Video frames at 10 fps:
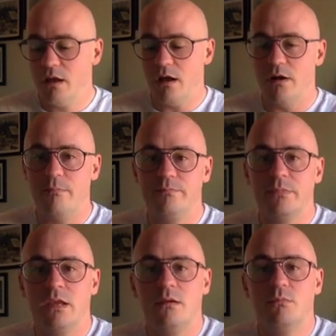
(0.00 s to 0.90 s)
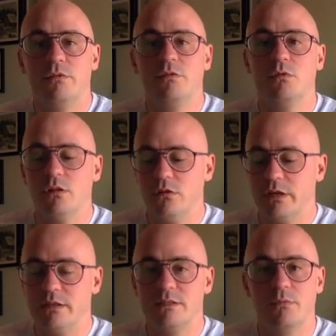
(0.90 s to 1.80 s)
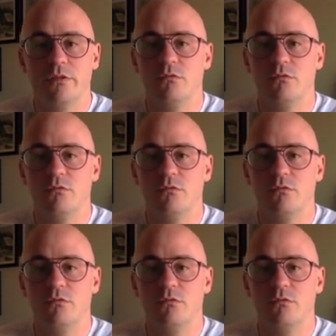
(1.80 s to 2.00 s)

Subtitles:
But if you want to look at some other